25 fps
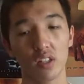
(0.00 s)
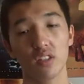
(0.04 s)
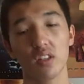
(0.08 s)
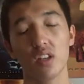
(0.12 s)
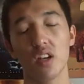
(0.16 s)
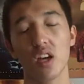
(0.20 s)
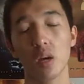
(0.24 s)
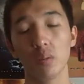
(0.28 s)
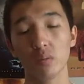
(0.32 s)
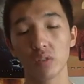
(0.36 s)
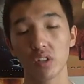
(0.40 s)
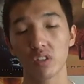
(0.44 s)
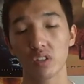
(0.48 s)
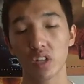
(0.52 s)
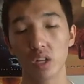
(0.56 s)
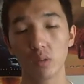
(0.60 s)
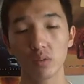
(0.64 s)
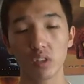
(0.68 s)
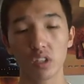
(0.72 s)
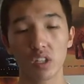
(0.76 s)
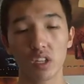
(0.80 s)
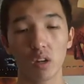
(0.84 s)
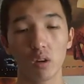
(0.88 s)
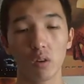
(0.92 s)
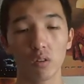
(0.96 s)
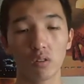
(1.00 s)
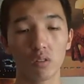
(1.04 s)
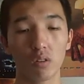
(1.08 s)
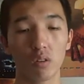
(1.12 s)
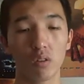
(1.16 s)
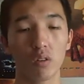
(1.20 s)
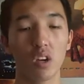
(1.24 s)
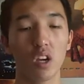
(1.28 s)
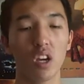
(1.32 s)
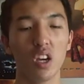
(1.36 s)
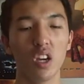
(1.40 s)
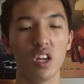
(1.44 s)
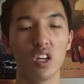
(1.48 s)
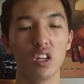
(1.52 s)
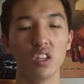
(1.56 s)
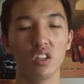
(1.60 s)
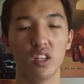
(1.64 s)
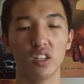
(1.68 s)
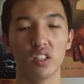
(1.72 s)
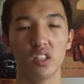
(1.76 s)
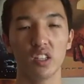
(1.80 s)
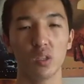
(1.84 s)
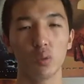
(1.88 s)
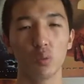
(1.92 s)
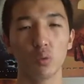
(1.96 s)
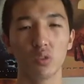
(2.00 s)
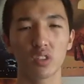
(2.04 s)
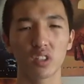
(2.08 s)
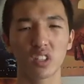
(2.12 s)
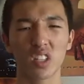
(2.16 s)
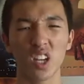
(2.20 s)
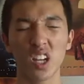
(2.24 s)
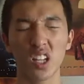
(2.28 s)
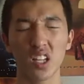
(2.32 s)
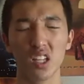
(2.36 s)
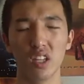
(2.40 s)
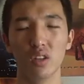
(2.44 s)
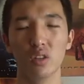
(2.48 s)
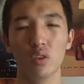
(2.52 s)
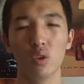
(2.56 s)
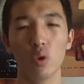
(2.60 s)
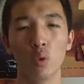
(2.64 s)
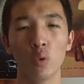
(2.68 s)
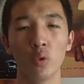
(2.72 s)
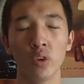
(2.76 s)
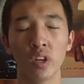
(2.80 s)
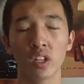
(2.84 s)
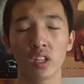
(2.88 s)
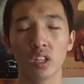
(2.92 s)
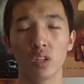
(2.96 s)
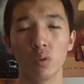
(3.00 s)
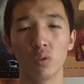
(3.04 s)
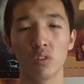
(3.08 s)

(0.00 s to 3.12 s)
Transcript: like the Humpty Dumpty character, like he was got annoying.